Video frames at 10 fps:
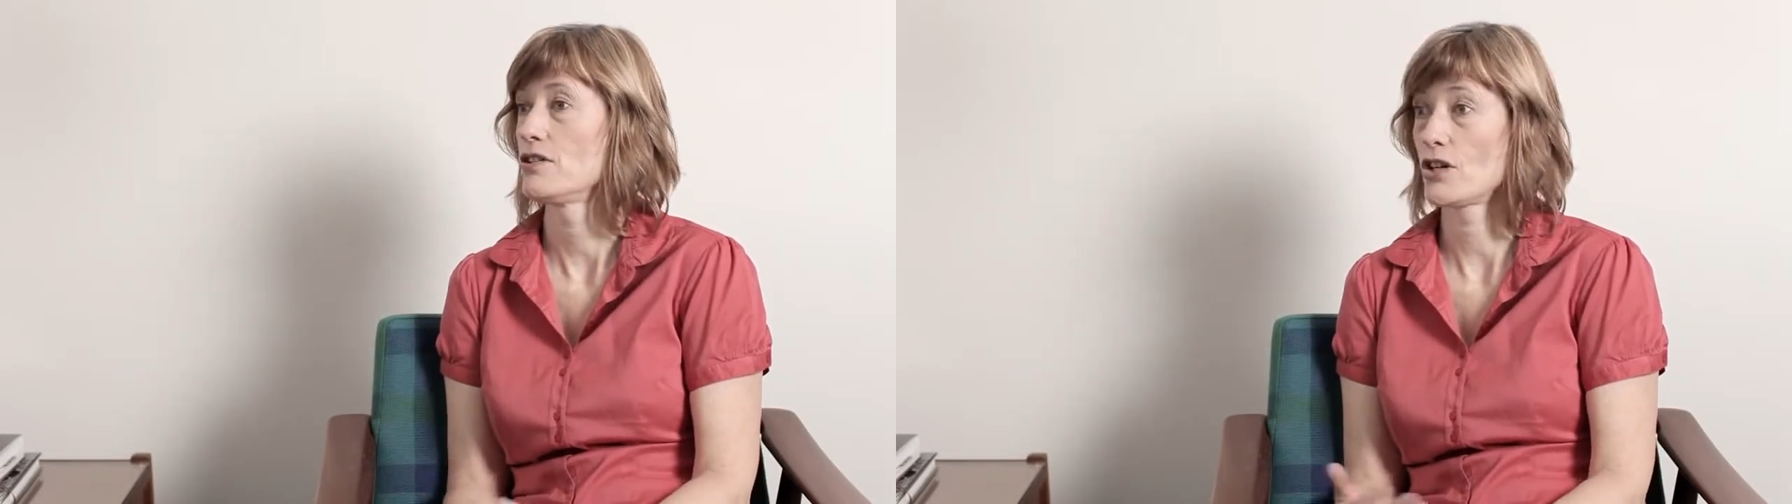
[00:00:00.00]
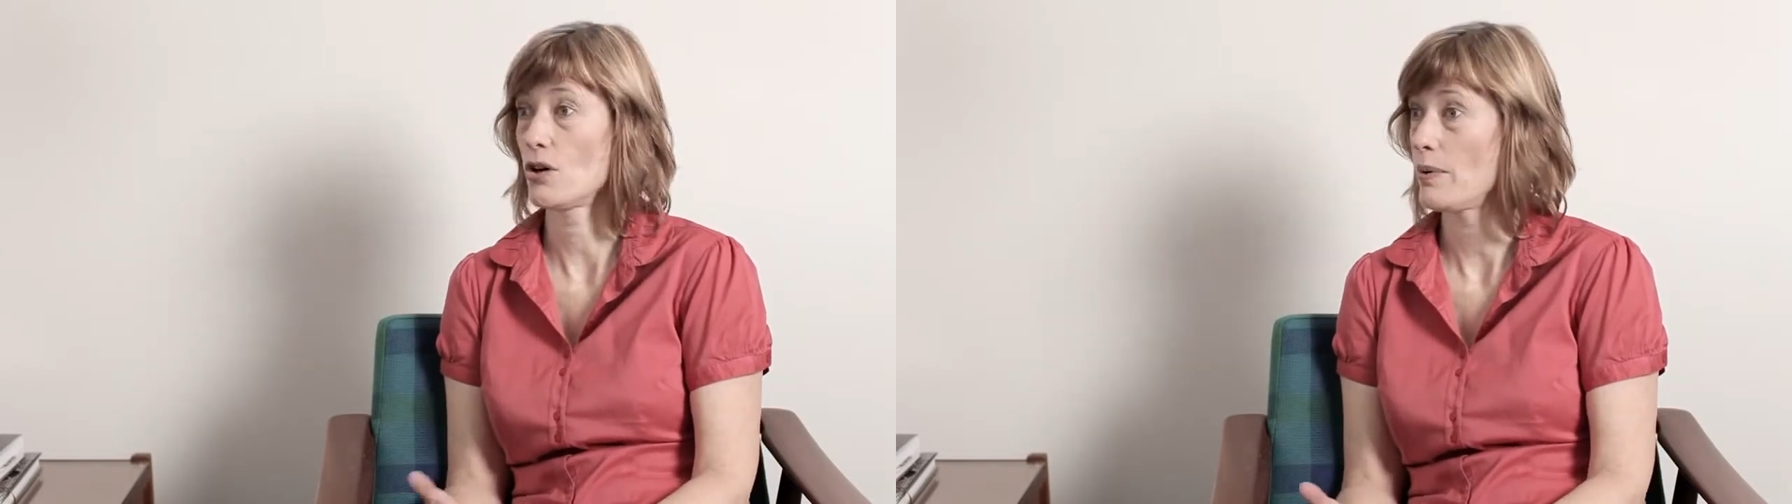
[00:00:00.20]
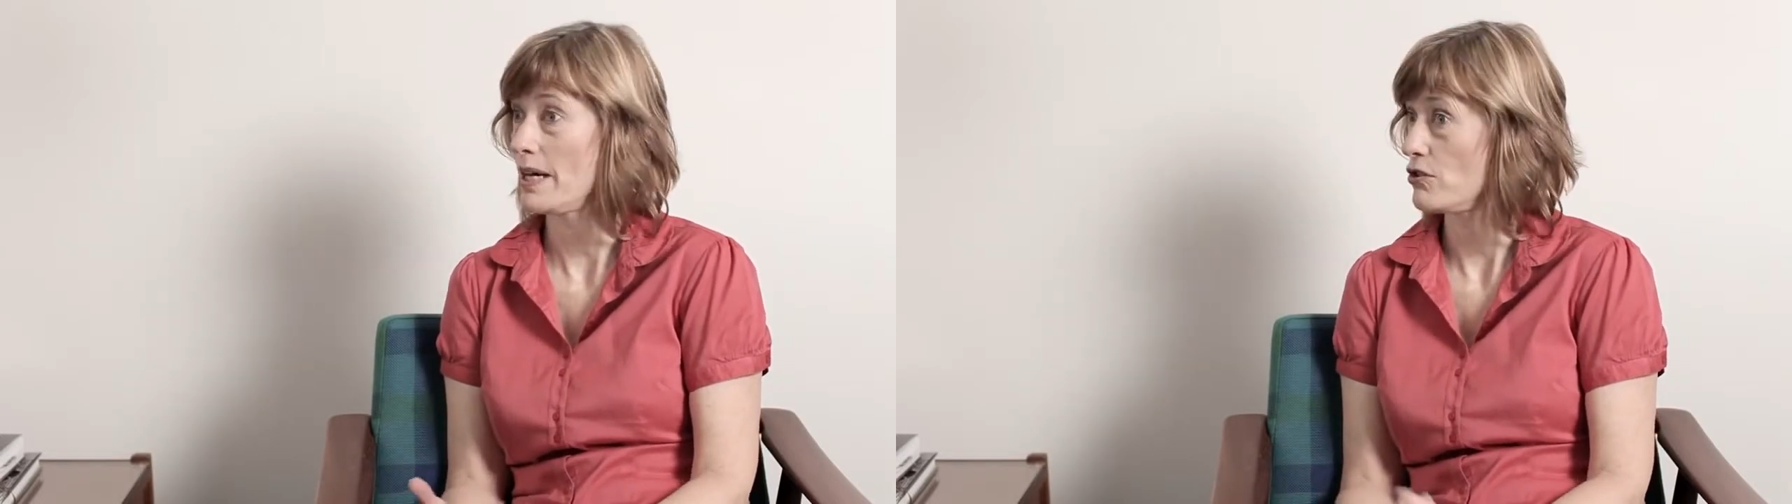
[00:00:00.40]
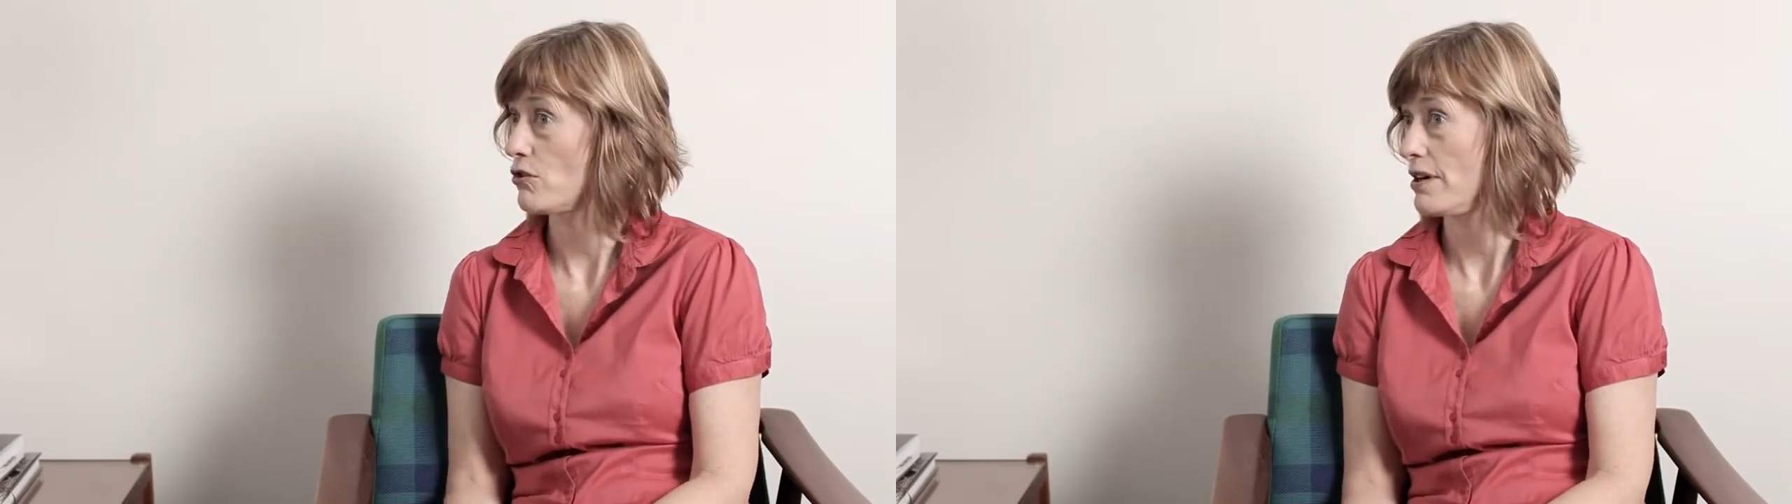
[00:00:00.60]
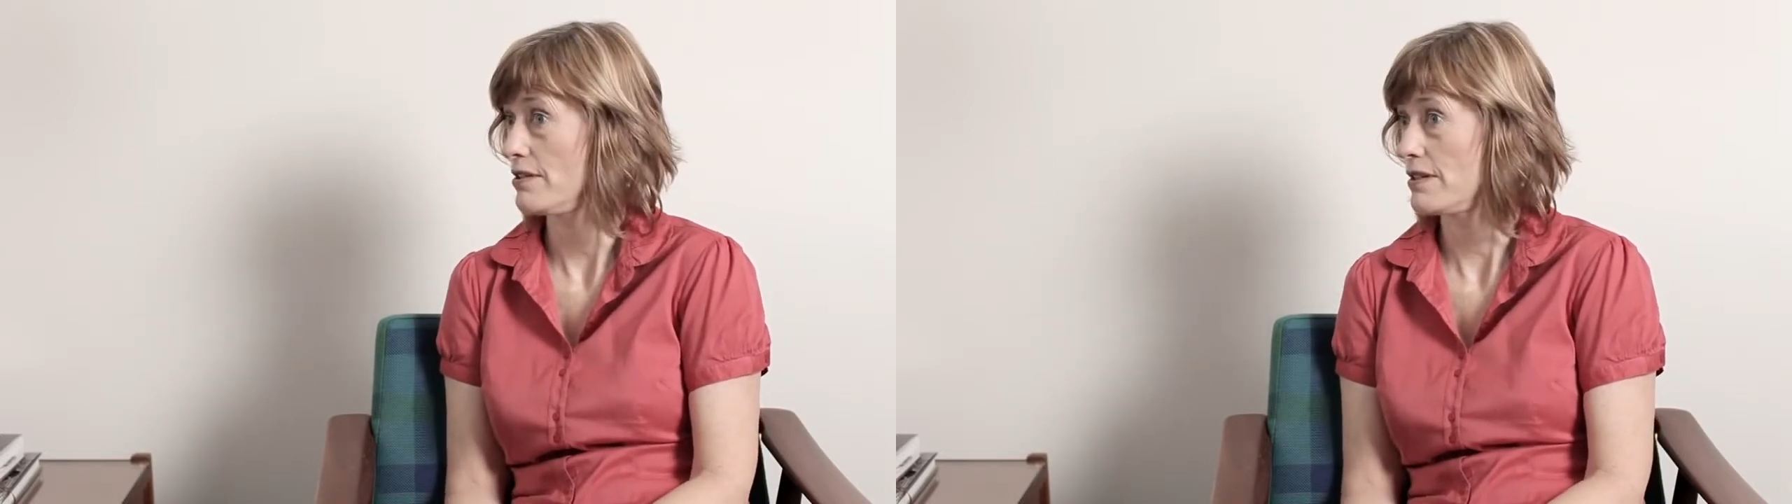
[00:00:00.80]
to go away and
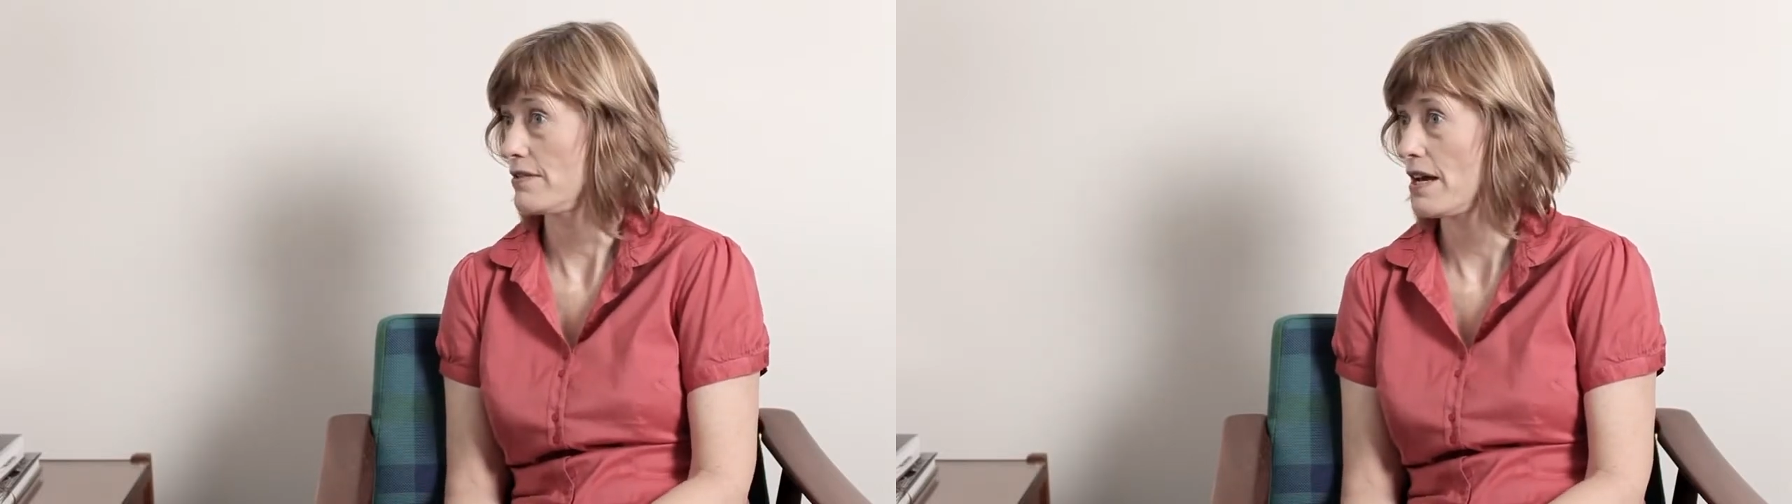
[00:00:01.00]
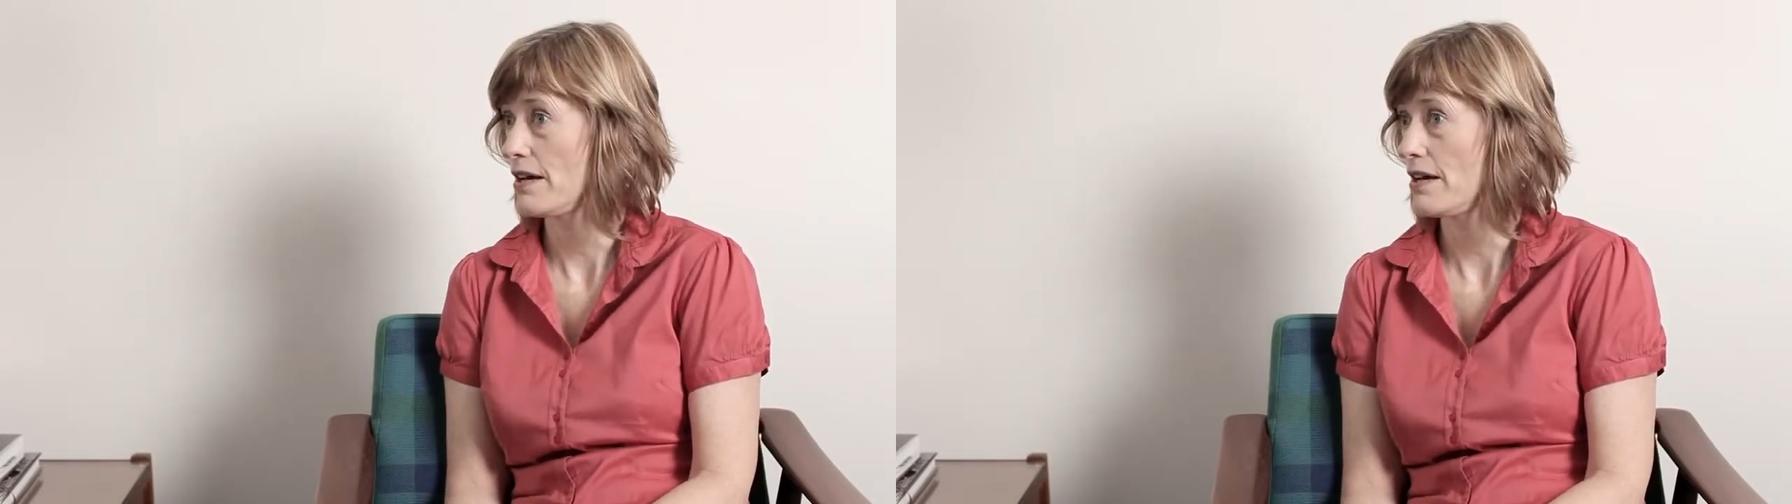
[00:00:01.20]
try things